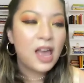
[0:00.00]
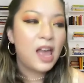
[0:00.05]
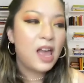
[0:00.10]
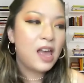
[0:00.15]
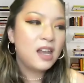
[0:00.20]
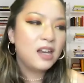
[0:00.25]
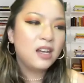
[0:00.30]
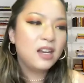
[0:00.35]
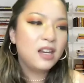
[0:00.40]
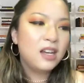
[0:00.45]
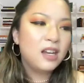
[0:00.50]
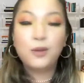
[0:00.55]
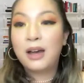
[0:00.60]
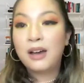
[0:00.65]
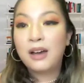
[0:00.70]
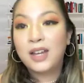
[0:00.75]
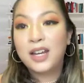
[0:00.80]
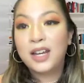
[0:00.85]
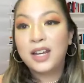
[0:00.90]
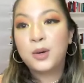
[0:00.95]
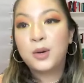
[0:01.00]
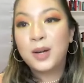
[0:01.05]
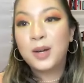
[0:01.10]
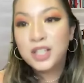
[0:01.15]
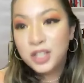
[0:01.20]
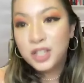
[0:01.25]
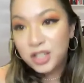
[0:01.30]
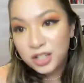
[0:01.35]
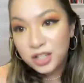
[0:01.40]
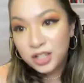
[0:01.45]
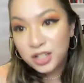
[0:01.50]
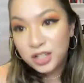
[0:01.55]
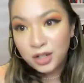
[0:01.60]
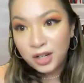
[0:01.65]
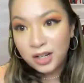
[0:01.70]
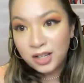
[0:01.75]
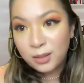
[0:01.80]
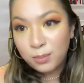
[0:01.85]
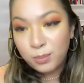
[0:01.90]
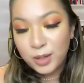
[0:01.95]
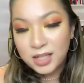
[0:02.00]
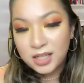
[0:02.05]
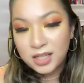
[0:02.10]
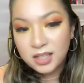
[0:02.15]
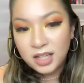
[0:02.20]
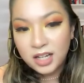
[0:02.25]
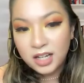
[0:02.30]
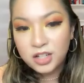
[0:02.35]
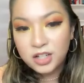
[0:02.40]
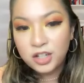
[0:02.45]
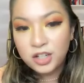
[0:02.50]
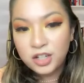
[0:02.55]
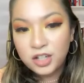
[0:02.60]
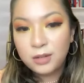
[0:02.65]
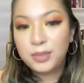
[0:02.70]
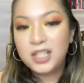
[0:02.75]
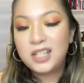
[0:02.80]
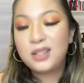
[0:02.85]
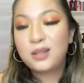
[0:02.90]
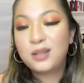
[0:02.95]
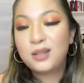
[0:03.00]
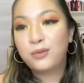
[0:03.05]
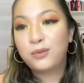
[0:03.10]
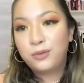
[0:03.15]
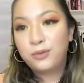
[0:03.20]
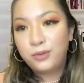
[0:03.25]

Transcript: And if you have any questions during the presentation, please